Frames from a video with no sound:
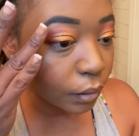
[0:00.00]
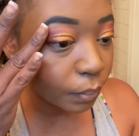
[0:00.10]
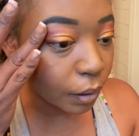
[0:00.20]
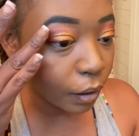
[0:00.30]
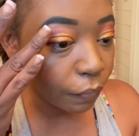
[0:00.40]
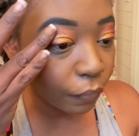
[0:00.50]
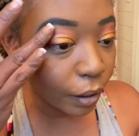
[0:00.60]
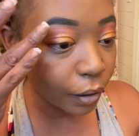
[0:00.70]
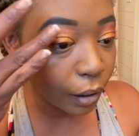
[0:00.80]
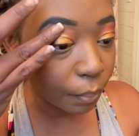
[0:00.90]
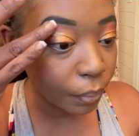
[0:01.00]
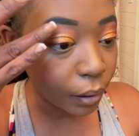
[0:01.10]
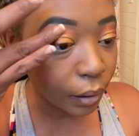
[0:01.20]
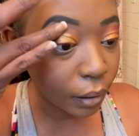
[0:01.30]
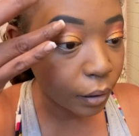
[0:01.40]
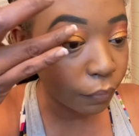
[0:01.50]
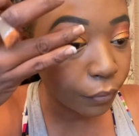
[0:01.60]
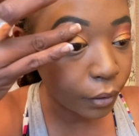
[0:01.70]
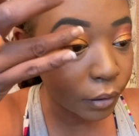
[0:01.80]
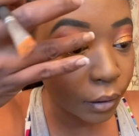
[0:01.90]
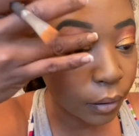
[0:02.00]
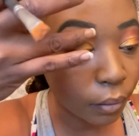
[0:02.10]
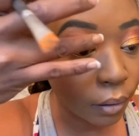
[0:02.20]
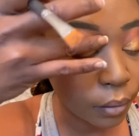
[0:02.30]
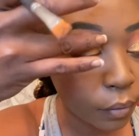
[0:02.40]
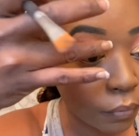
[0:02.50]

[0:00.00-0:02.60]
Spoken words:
but I find that blending in first and going over